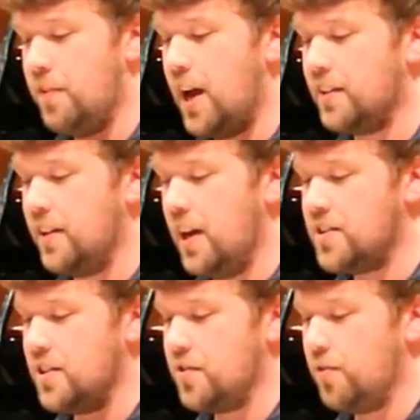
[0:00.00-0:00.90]
In fact, in
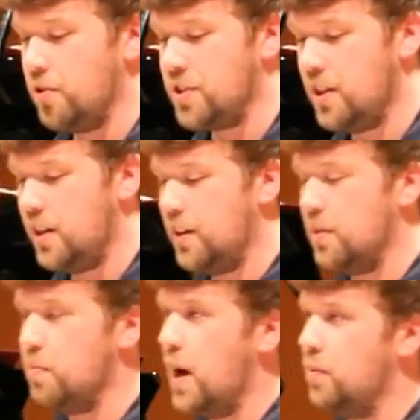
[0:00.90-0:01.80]
Exodus 14,
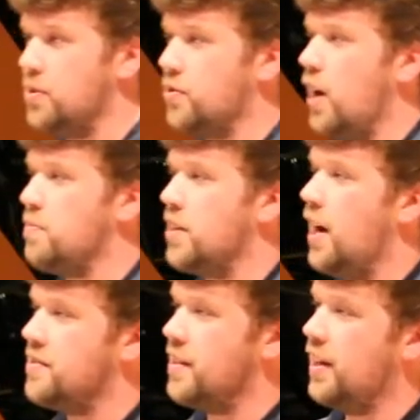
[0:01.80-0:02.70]
the Bible describes
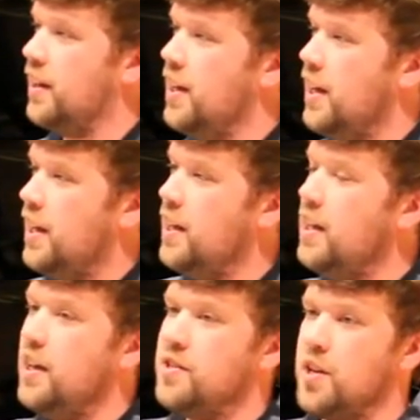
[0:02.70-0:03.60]
God saying,
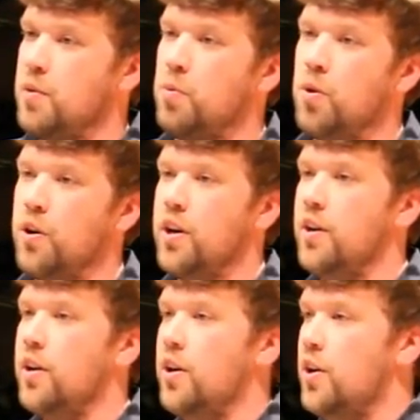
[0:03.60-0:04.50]
He is a
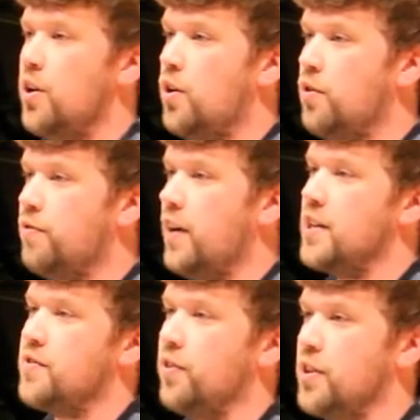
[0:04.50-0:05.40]
warrior who
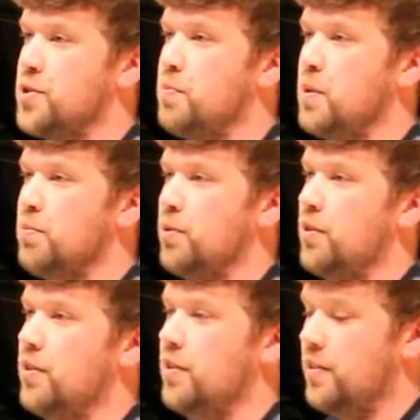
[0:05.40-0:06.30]
fights for His
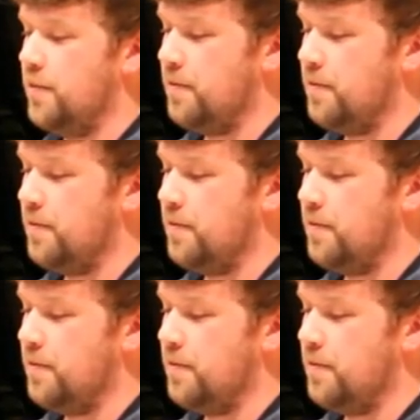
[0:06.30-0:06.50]
people.